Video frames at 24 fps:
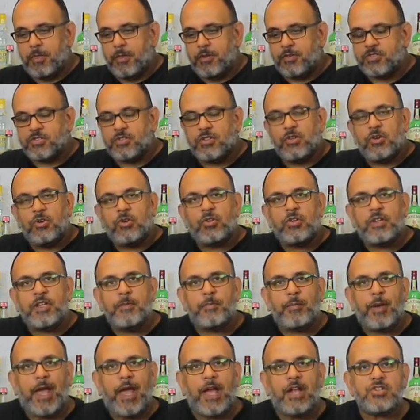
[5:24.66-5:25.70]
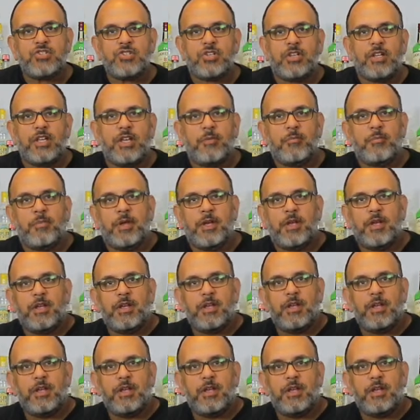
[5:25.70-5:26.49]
slowly pendulum